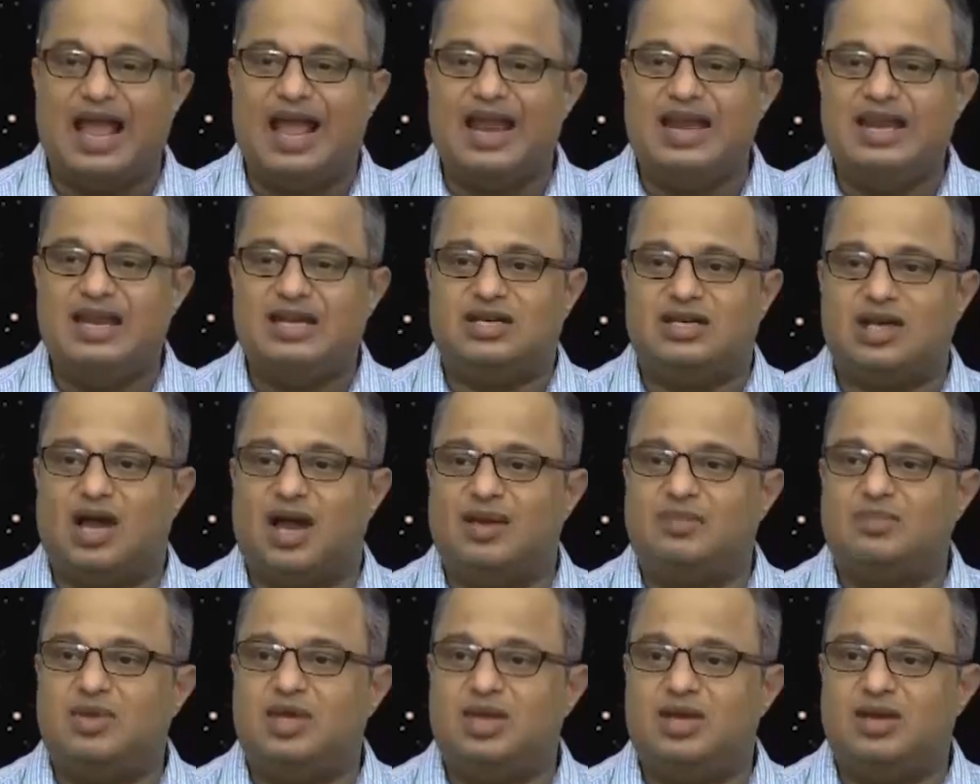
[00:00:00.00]
any
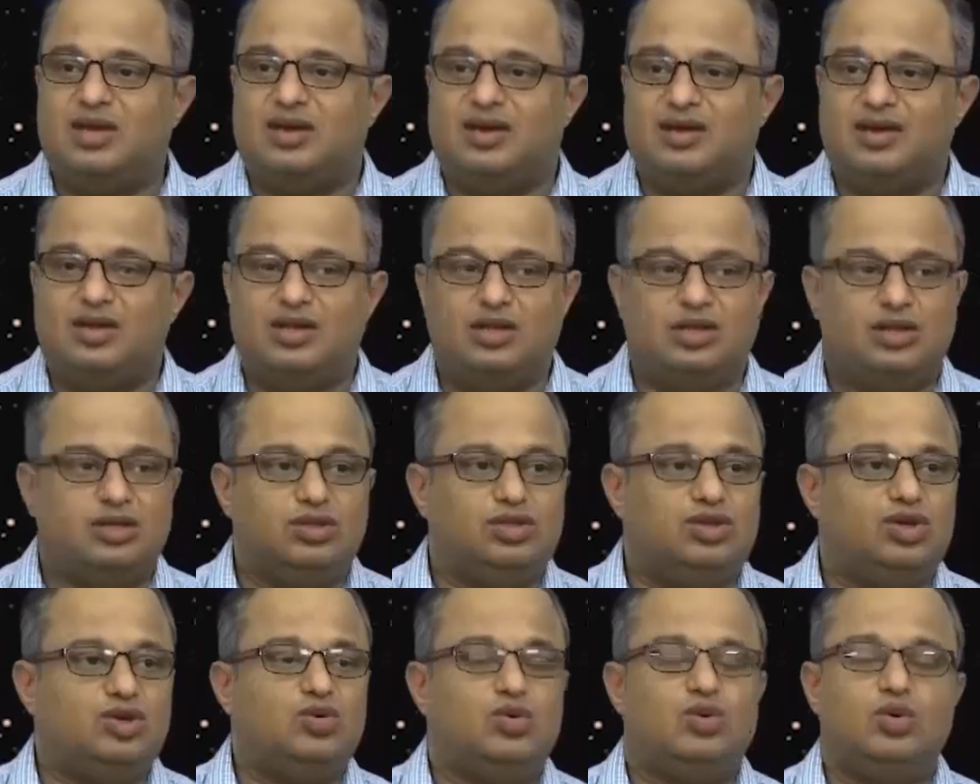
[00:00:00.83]
time here
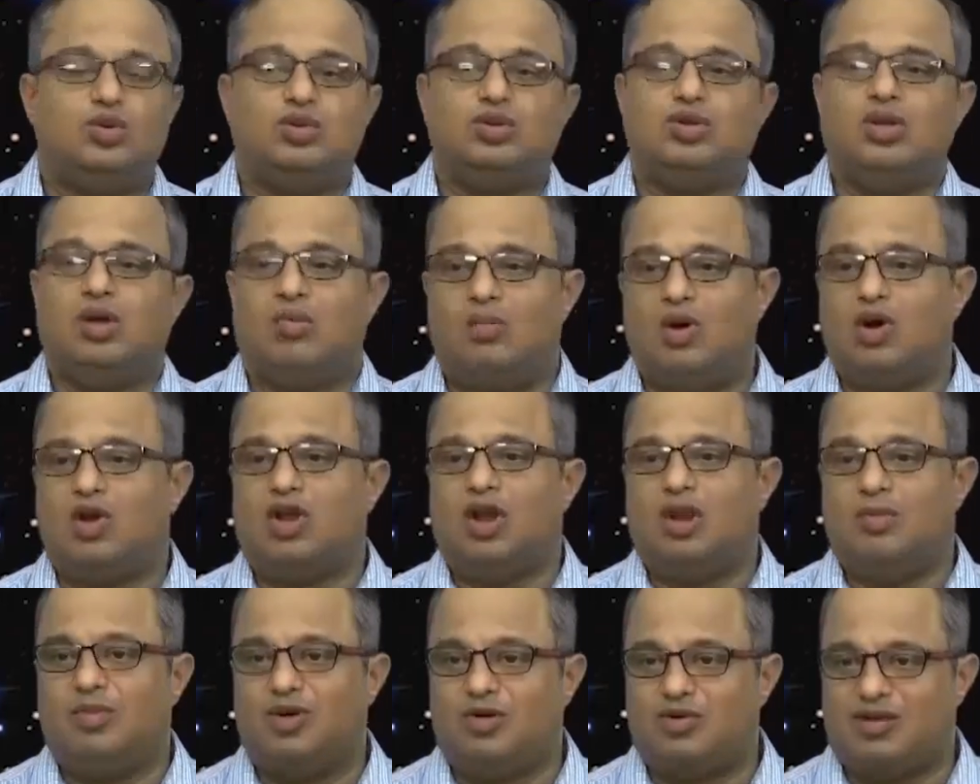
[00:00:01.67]
through the
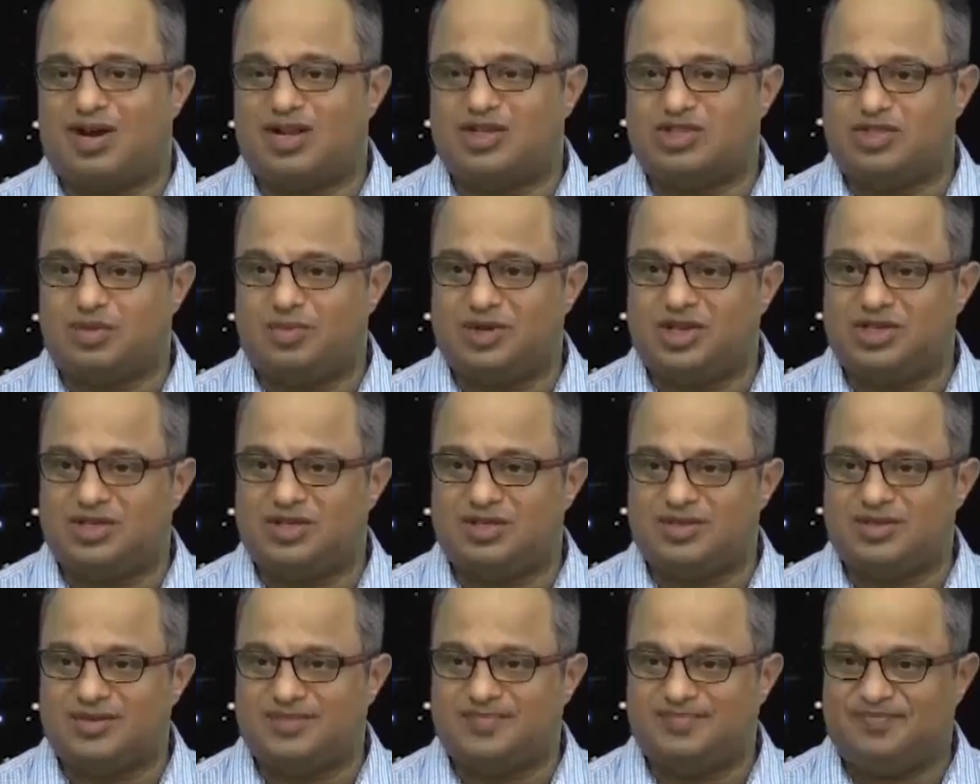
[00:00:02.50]
Bogoliubov
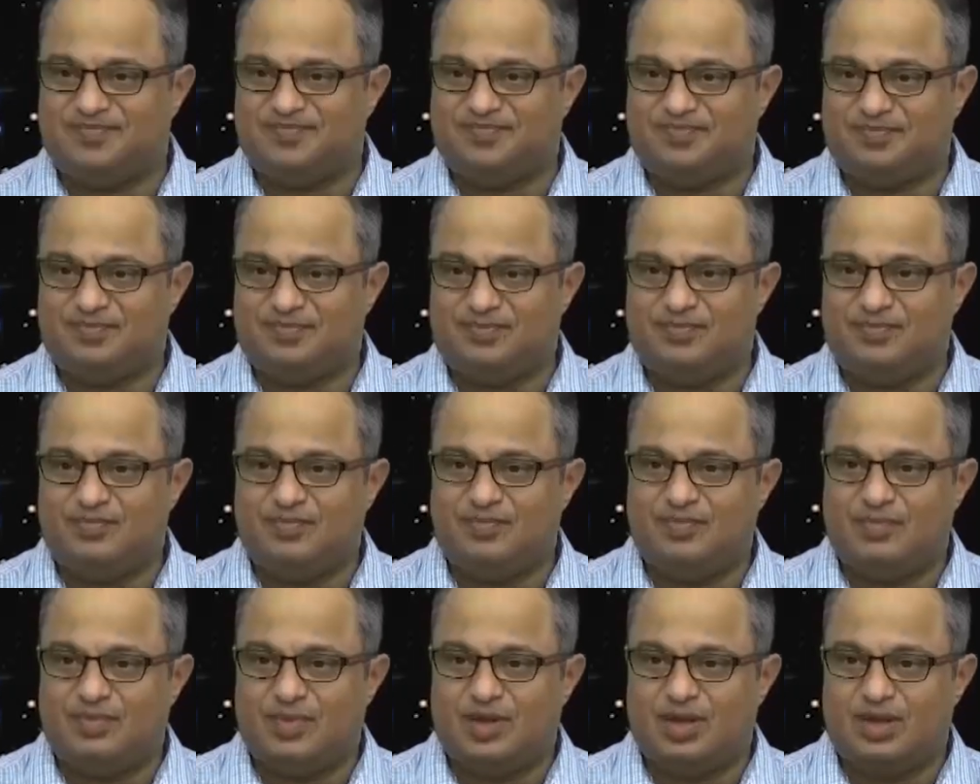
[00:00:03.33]
transformations.
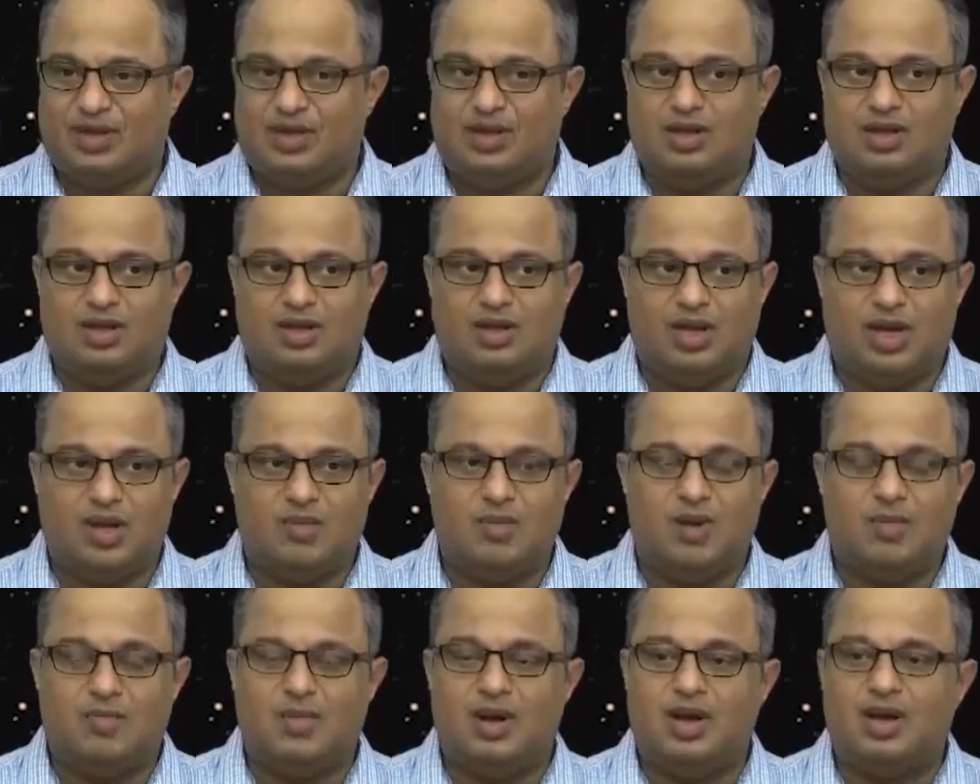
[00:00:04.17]

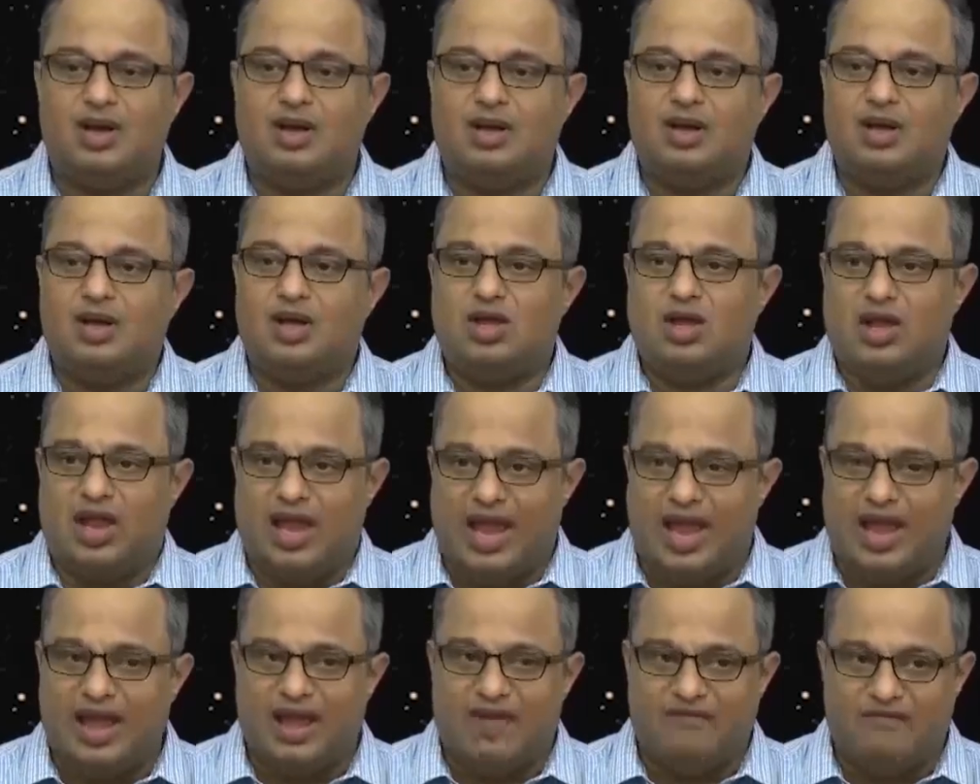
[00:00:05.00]
Remember,
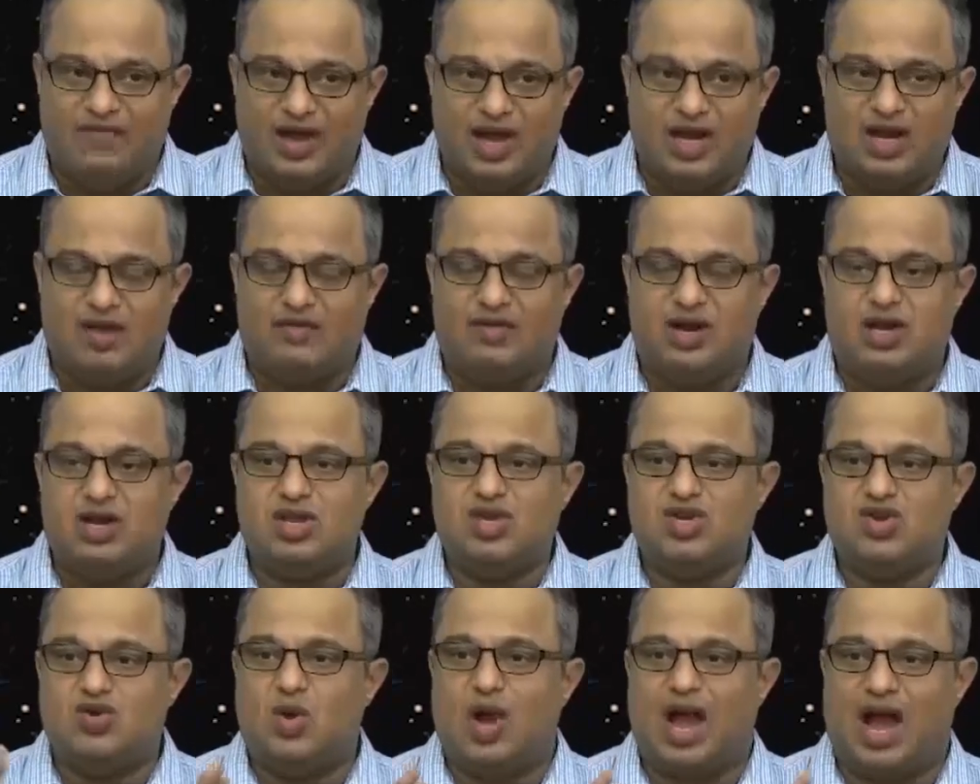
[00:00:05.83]
whenever
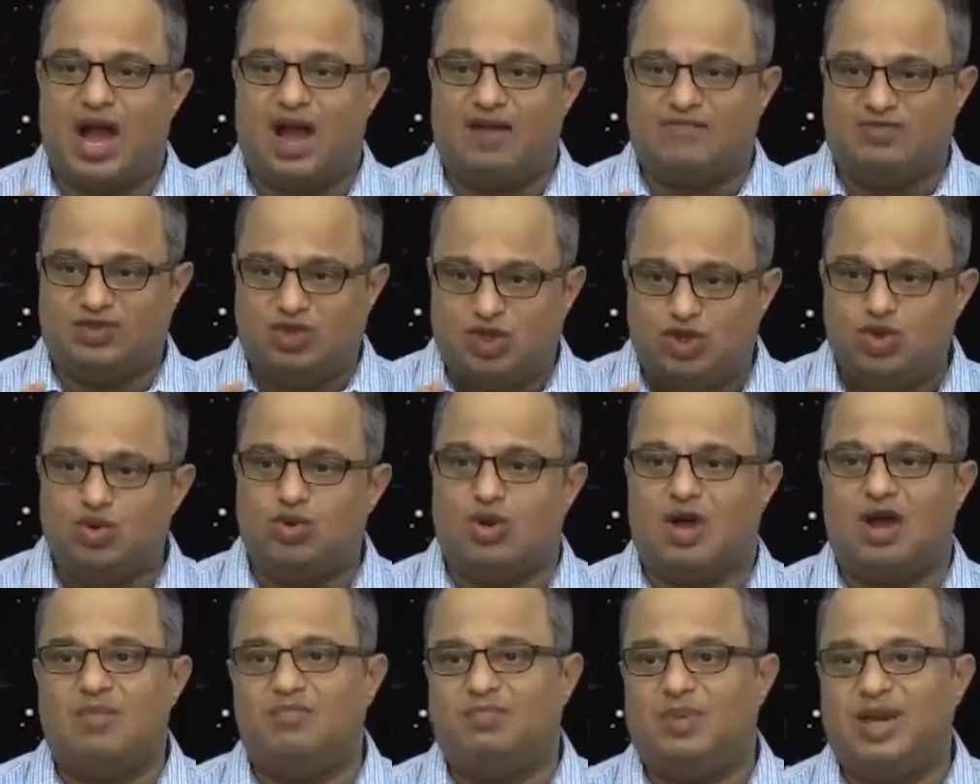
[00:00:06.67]
you have two
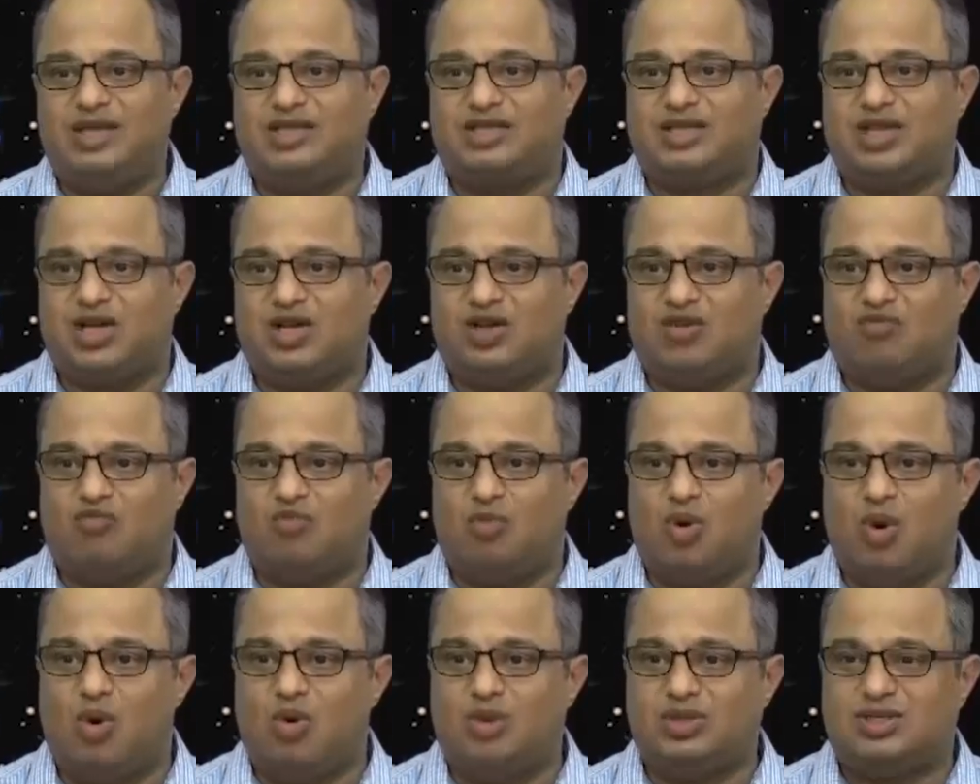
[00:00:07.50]
complete set of
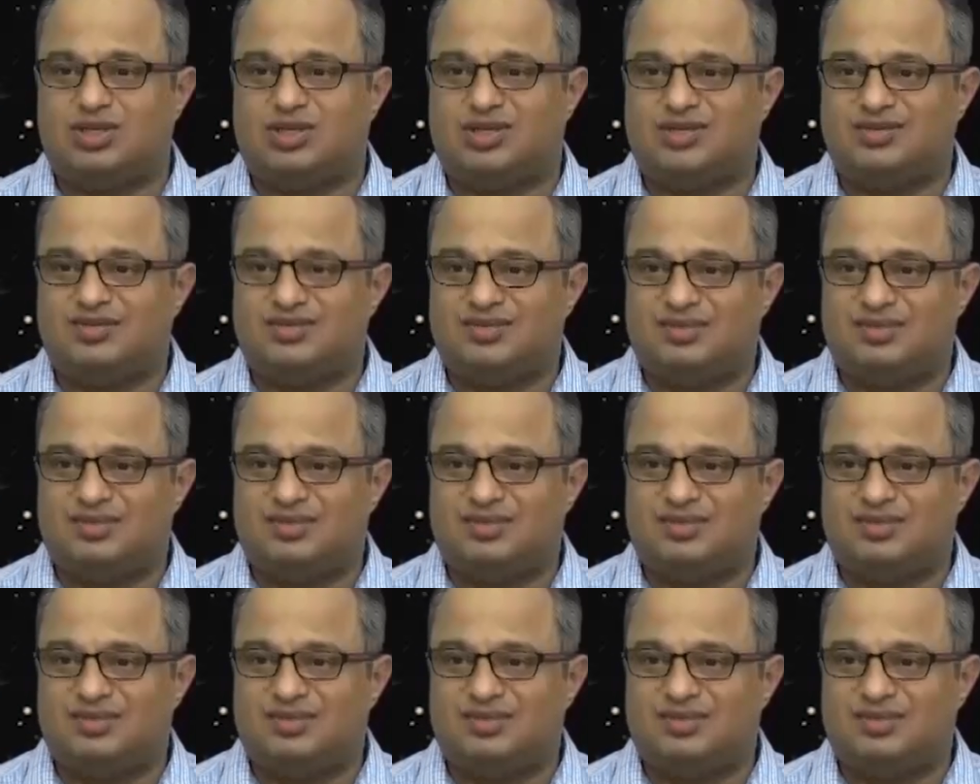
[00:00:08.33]
modes,